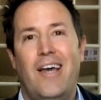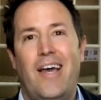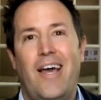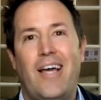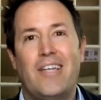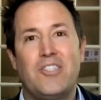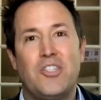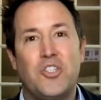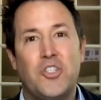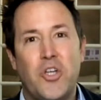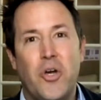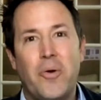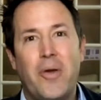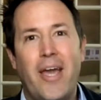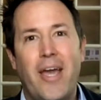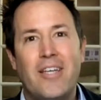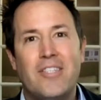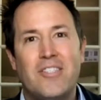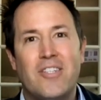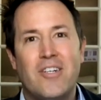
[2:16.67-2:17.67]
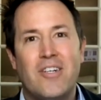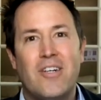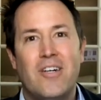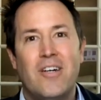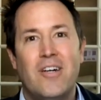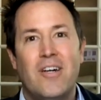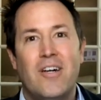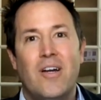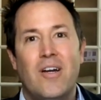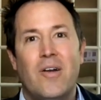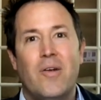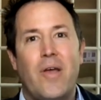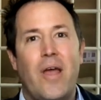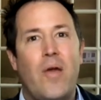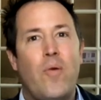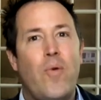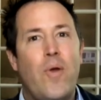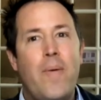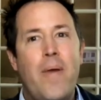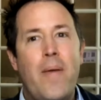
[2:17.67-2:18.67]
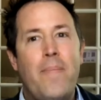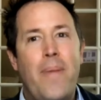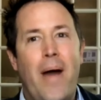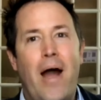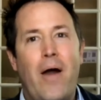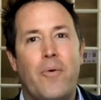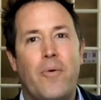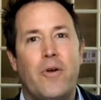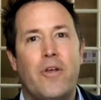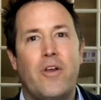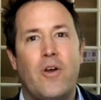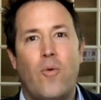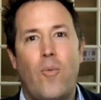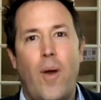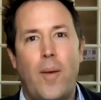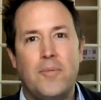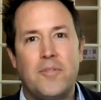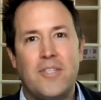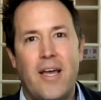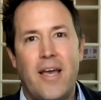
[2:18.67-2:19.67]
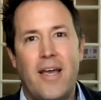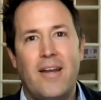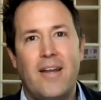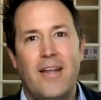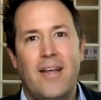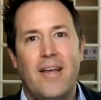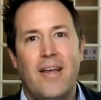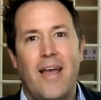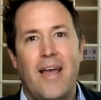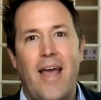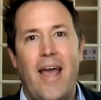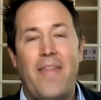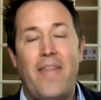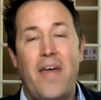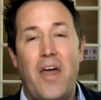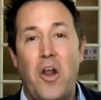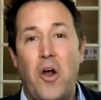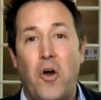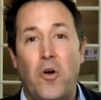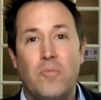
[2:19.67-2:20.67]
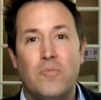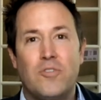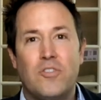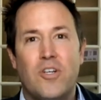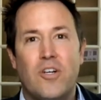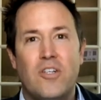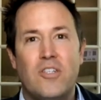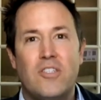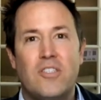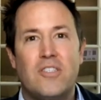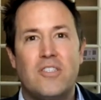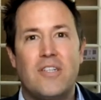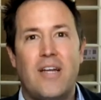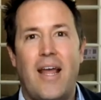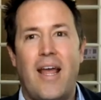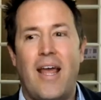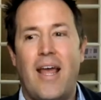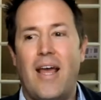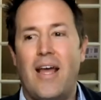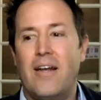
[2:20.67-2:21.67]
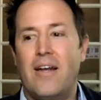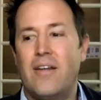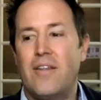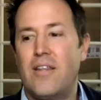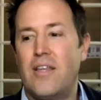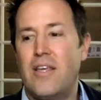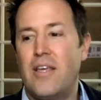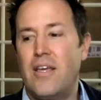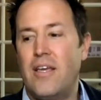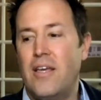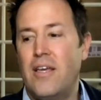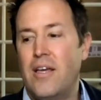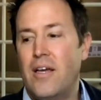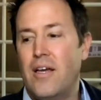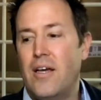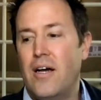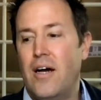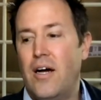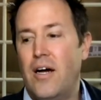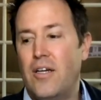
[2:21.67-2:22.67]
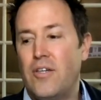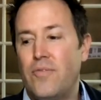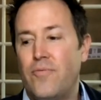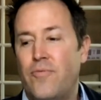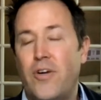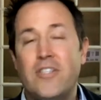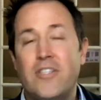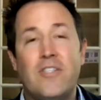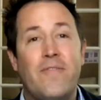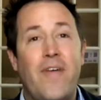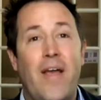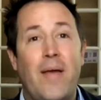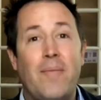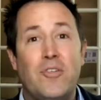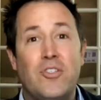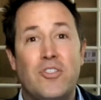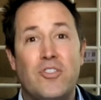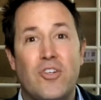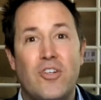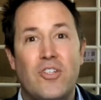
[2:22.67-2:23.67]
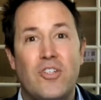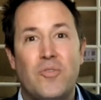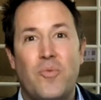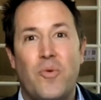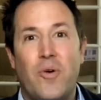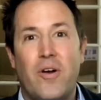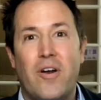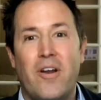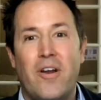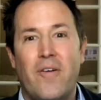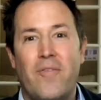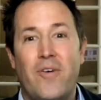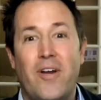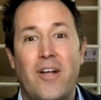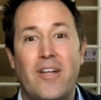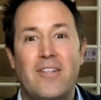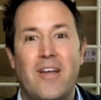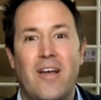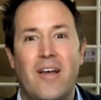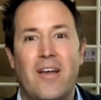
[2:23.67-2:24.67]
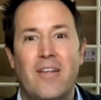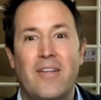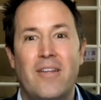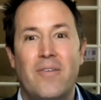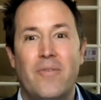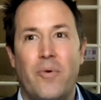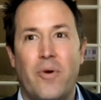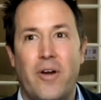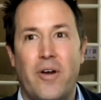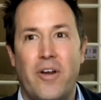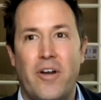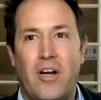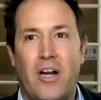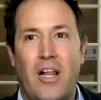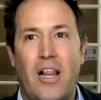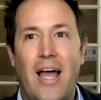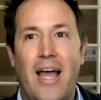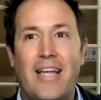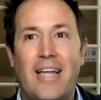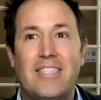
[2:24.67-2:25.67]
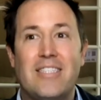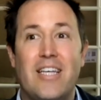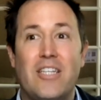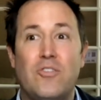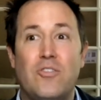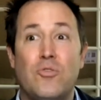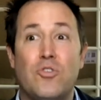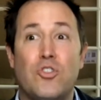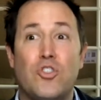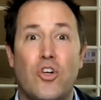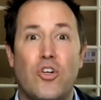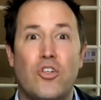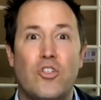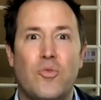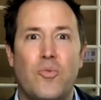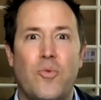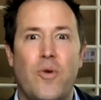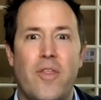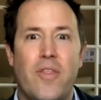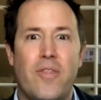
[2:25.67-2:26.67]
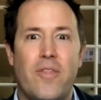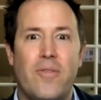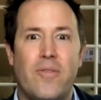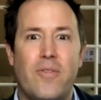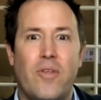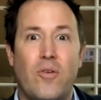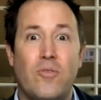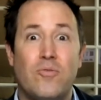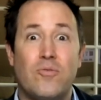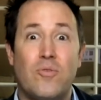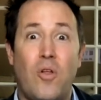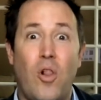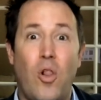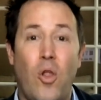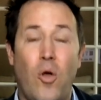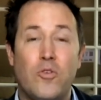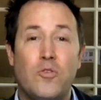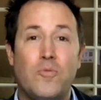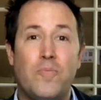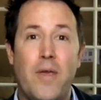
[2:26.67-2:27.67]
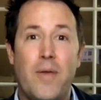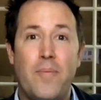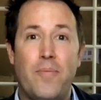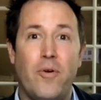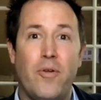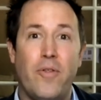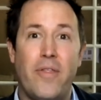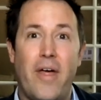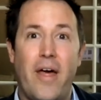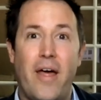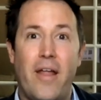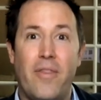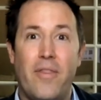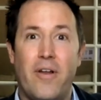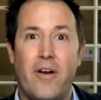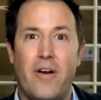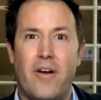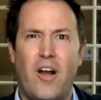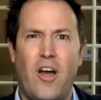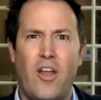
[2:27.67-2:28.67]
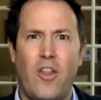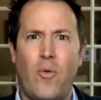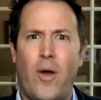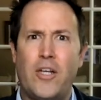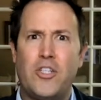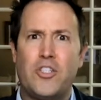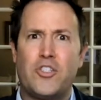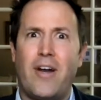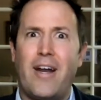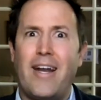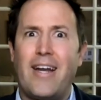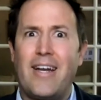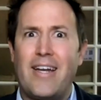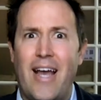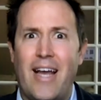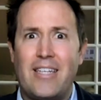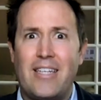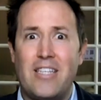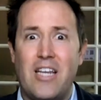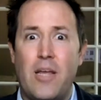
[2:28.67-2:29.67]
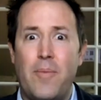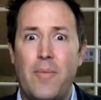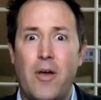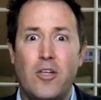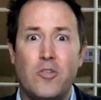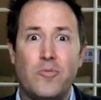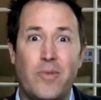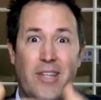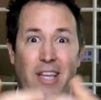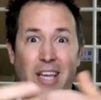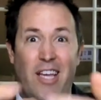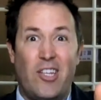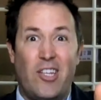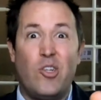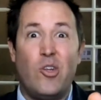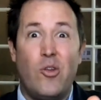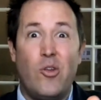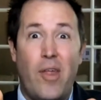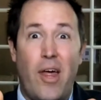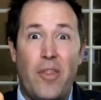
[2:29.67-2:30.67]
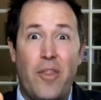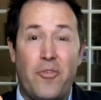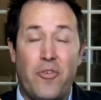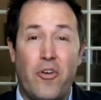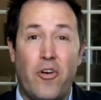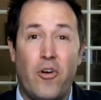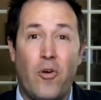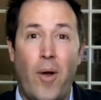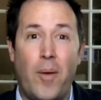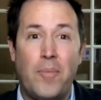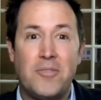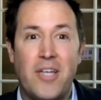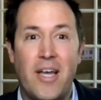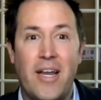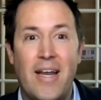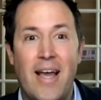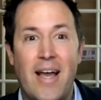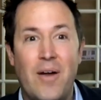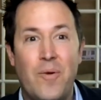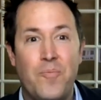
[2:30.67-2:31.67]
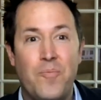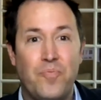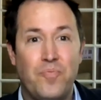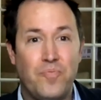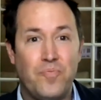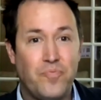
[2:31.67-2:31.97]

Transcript: As a showcaser, hey, we may power your website and that home search and the uh, friends and family search, where your friend, uh, where your clients get to search with the close people that they're otherwise trading texts and emails, but they get to do that through your website now.